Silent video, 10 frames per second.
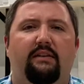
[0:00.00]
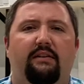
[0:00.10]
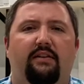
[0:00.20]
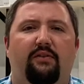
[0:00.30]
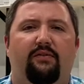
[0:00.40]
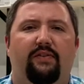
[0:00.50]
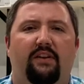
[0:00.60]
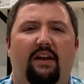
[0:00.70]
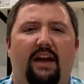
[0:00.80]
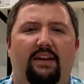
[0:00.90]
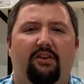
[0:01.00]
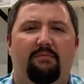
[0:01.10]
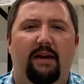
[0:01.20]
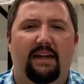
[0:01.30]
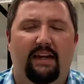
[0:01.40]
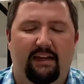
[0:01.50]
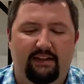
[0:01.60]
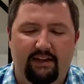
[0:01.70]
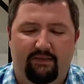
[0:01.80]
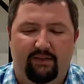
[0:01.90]
You don't feel like you're making a
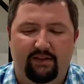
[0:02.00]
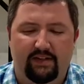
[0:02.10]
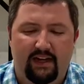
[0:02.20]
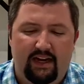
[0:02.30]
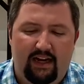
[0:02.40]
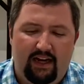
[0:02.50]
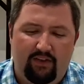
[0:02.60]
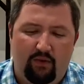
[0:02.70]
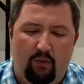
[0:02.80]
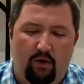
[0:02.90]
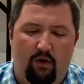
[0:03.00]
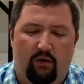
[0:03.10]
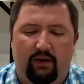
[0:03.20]
difference in the world.